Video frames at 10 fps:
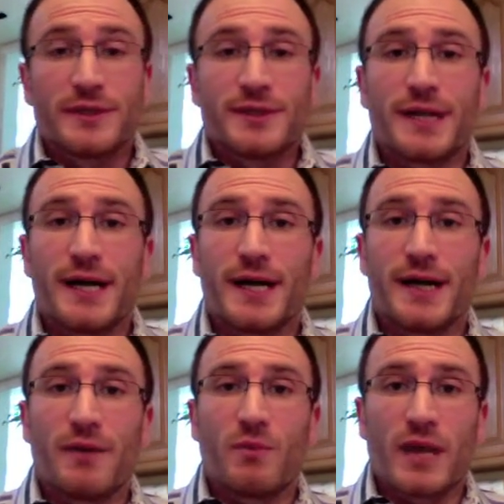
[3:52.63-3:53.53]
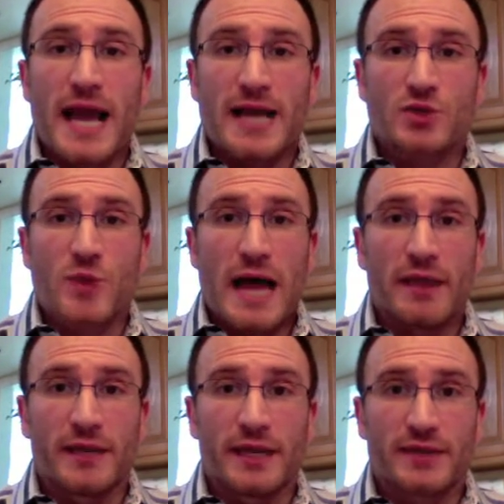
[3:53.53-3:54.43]
when in
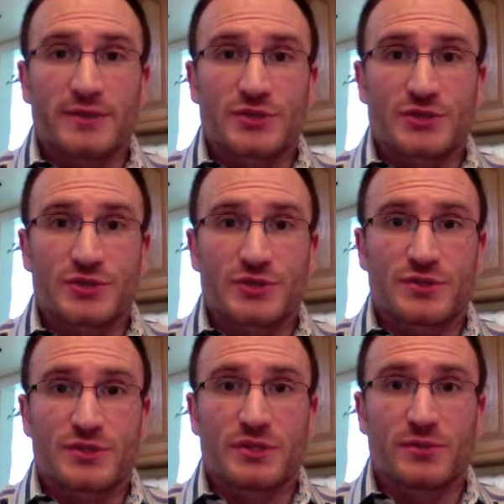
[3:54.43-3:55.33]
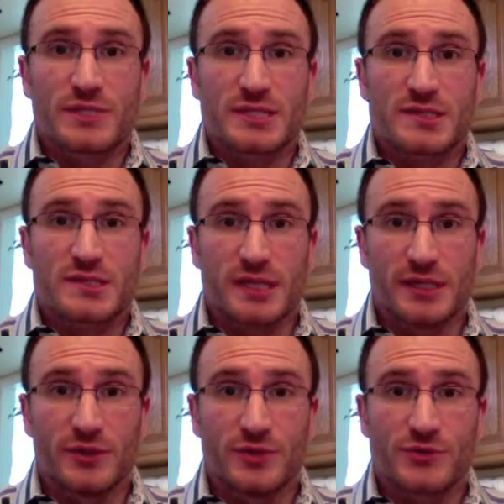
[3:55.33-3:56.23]
actuality it's just a series of
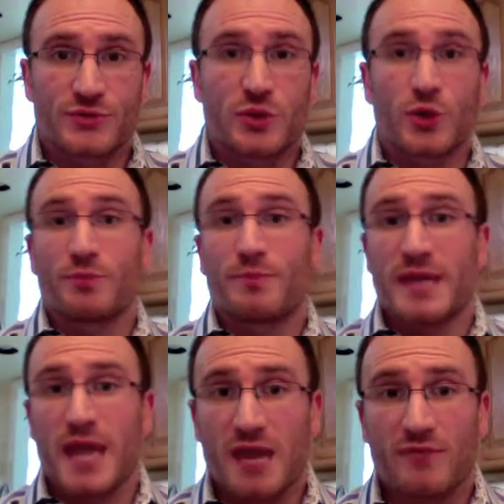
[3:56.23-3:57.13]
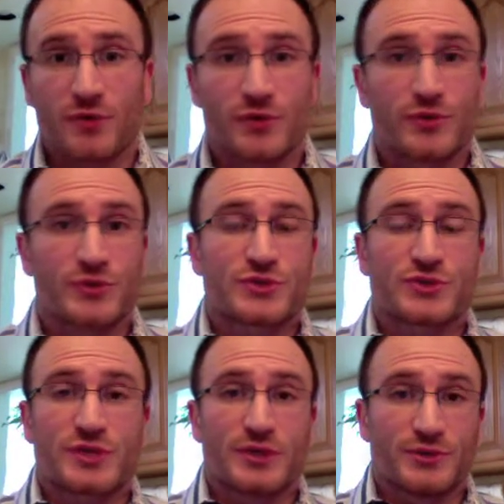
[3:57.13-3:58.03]
skills, learned behaviors,
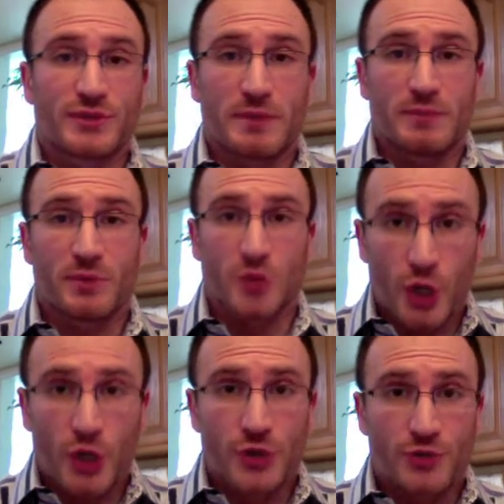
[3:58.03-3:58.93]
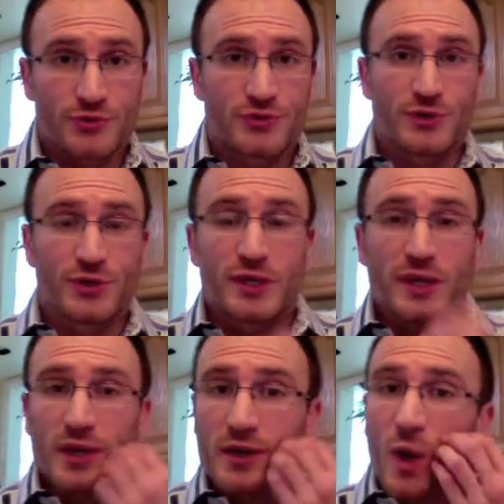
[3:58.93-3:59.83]
skills that people learned.
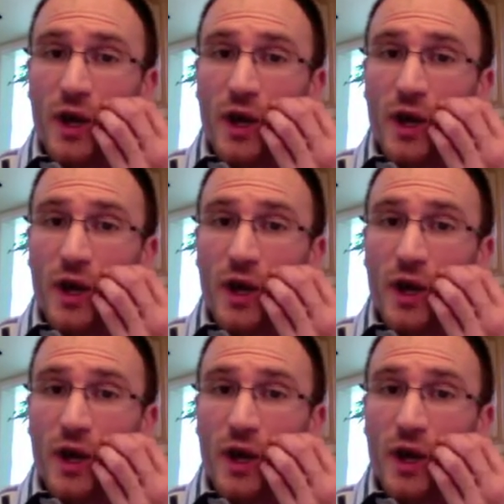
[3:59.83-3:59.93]
And quite